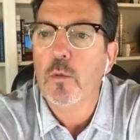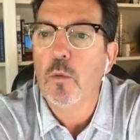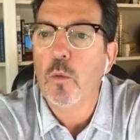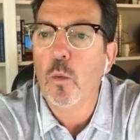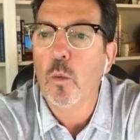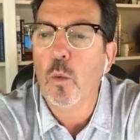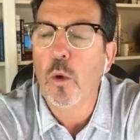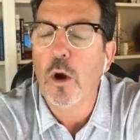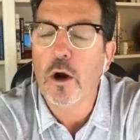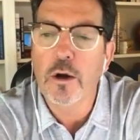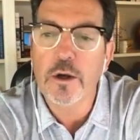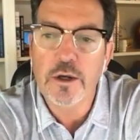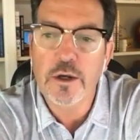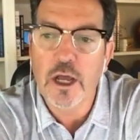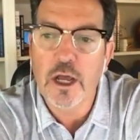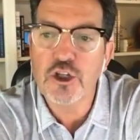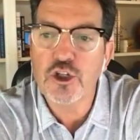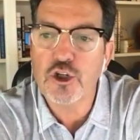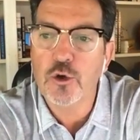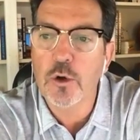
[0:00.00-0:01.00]
where
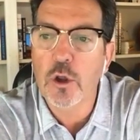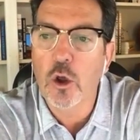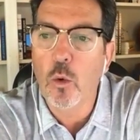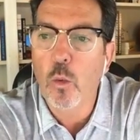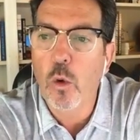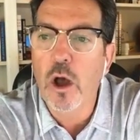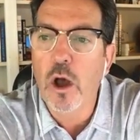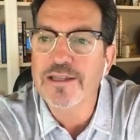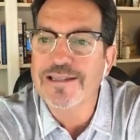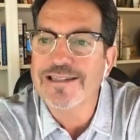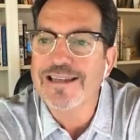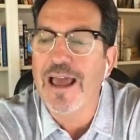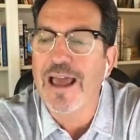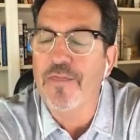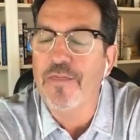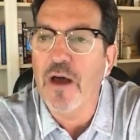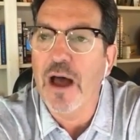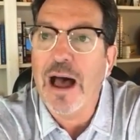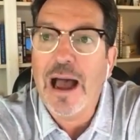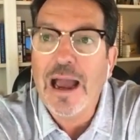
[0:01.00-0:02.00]
industrial was at
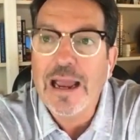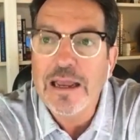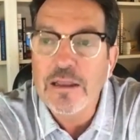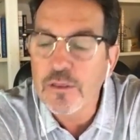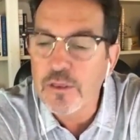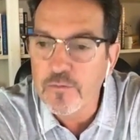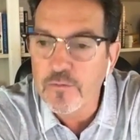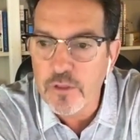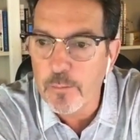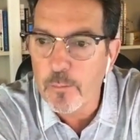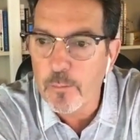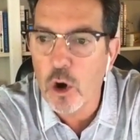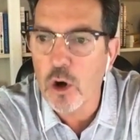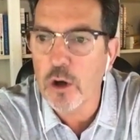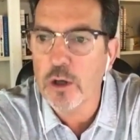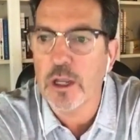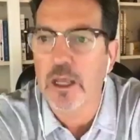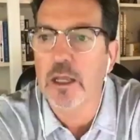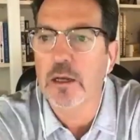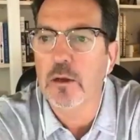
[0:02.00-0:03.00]
the height of the
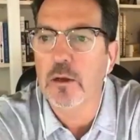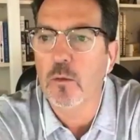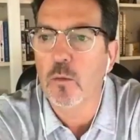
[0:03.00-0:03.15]
market,